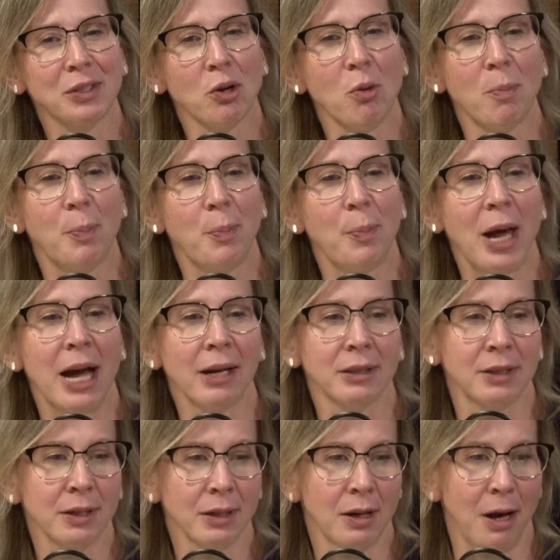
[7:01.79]
go back
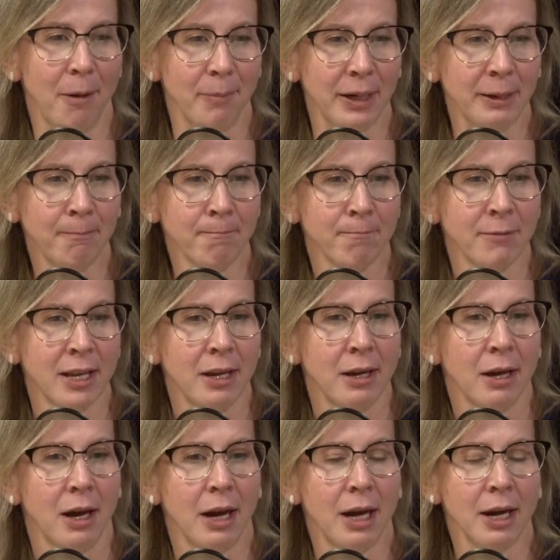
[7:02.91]
to cupping,
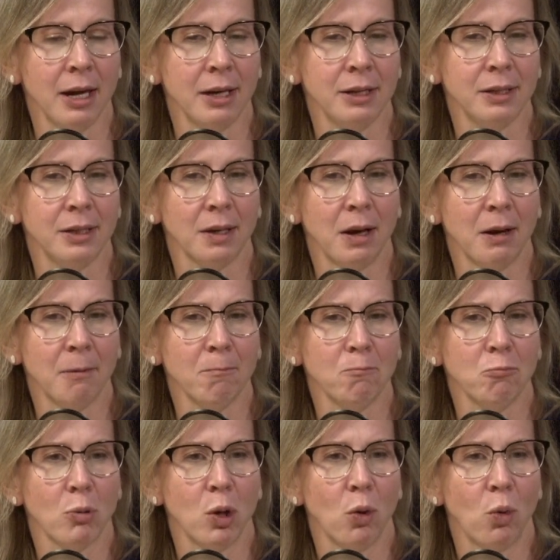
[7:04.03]
and
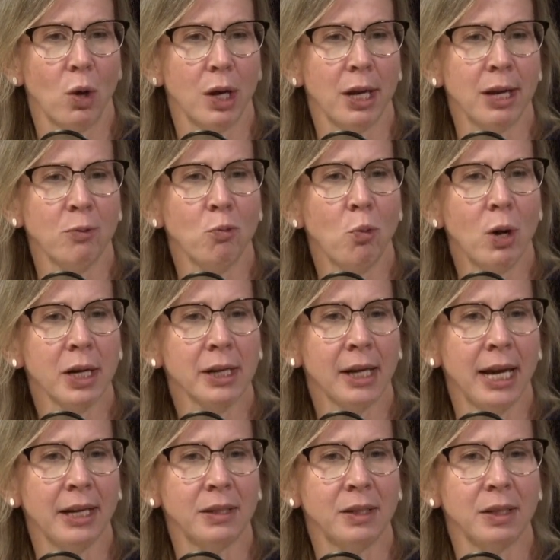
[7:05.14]
in what
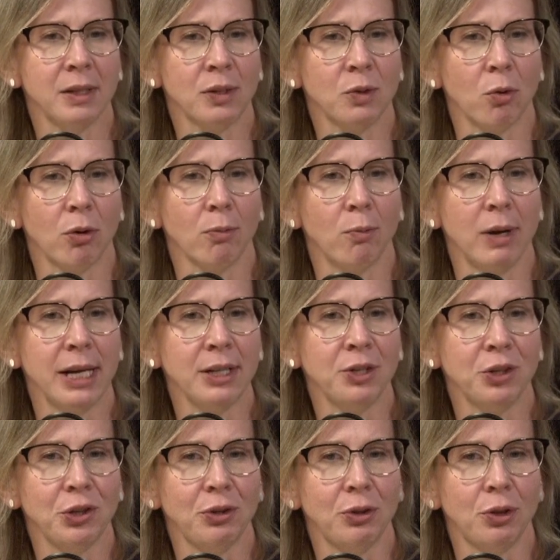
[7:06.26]
cases or when
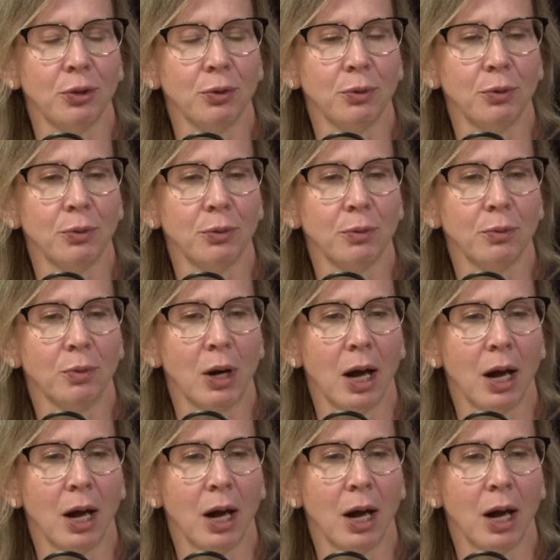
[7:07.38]
do you